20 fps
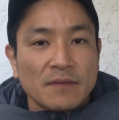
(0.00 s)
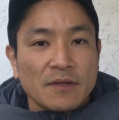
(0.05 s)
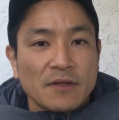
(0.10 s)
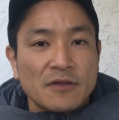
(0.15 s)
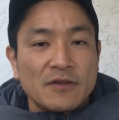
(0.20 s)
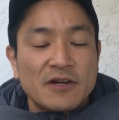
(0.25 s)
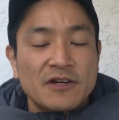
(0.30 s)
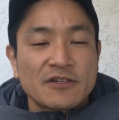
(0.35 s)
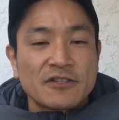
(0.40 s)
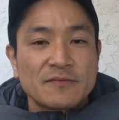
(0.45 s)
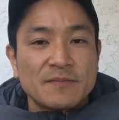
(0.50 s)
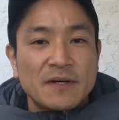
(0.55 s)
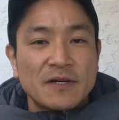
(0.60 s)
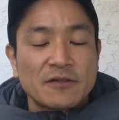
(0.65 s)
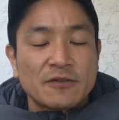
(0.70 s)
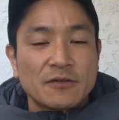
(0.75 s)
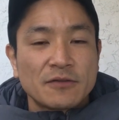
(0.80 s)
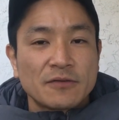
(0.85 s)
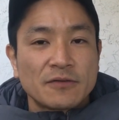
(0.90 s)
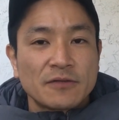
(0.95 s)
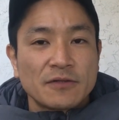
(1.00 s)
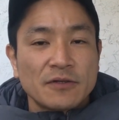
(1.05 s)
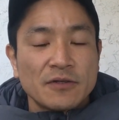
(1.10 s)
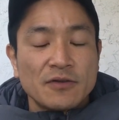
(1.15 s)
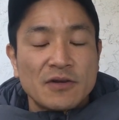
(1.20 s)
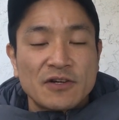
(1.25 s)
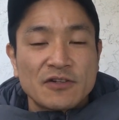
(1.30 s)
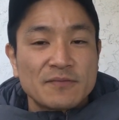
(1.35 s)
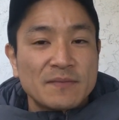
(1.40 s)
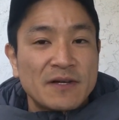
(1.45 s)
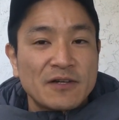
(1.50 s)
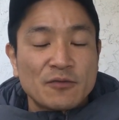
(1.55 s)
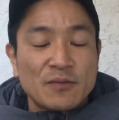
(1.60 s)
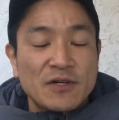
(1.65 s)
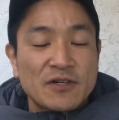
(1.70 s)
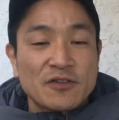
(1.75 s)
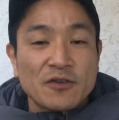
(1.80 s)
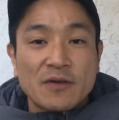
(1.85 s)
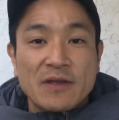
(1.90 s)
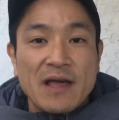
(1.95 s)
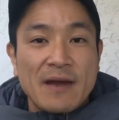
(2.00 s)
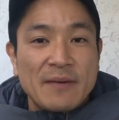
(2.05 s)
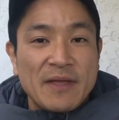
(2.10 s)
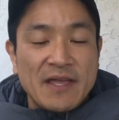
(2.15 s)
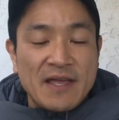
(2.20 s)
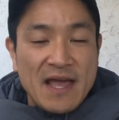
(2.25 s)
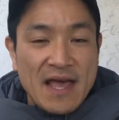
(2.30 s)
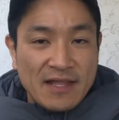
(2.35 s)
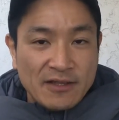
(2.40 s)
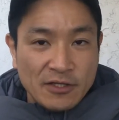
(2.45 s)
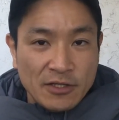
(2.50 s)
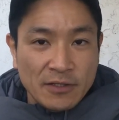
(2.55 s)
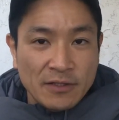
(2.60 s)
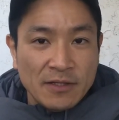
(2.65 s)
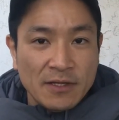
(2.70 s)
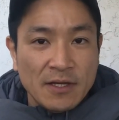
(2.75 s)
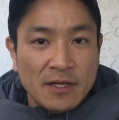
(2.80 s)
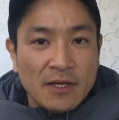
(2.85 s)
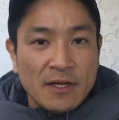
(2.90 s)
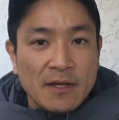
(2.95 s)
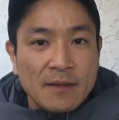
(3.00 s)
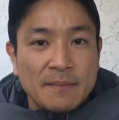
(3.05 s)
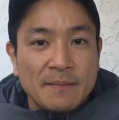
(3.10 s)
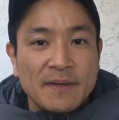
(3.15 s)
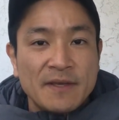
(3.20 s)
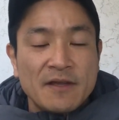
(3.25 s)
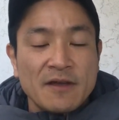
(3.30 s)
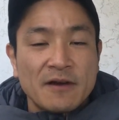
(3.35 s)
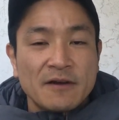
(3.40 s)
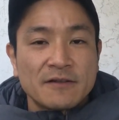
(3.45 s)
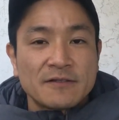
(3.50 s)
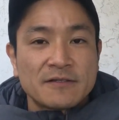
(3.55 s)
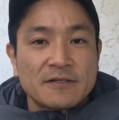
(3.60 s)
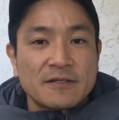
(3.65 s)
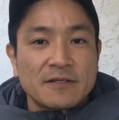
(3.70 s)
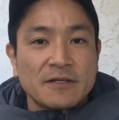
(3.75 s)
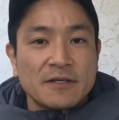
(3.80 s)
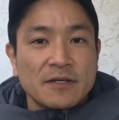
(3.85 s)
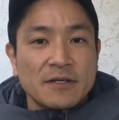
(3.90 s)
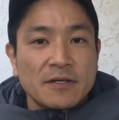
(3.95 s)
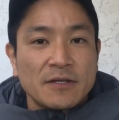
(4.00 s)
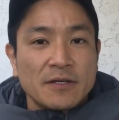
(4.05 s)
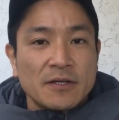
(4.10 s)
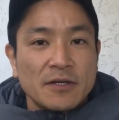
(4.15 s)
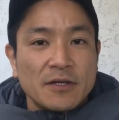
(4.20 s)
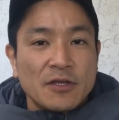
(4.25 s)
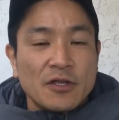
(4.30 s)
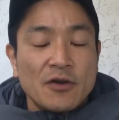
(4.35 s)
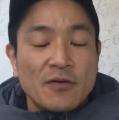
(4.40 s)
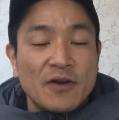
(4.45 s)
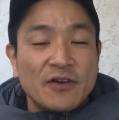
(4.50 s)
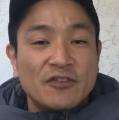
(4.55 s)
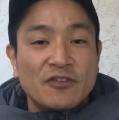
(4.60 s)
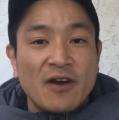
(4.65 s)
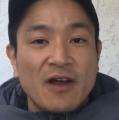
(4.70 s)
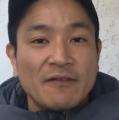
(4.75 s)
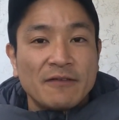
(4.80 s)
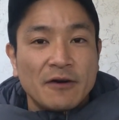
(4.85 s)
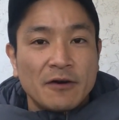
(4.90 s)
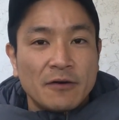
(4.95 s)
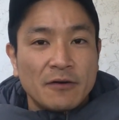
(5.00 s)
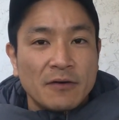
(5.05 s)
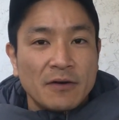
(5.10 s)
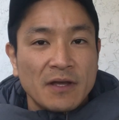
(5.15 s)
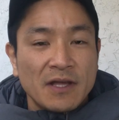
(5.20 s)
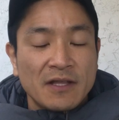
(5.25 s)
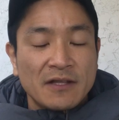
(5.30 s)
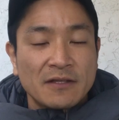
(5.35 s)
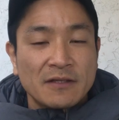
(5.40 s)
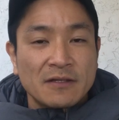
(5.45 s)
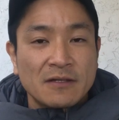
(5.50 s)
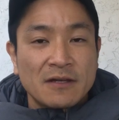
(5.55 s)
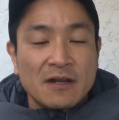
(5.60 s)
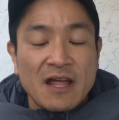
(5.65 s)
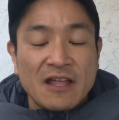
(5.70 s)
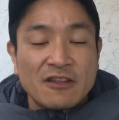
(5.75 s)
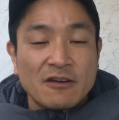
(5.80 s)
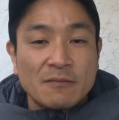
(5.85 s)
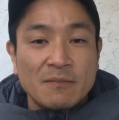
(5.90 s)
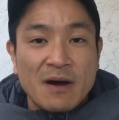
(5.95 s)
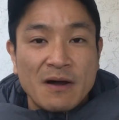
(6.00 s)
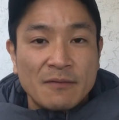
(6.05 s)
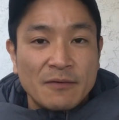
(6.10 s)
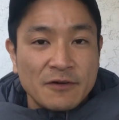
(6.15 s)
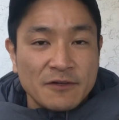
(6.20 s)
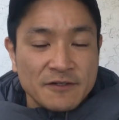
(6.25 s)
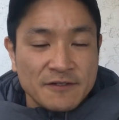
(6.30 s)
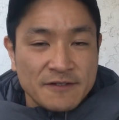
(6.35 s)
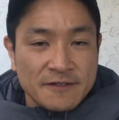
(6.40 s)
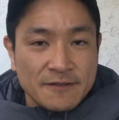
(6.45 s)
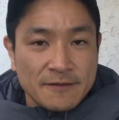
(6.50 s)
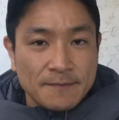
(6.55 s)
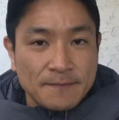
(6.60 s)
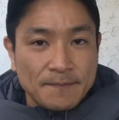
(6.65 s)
Your smart will also come in handy because you will travel in land of marvels.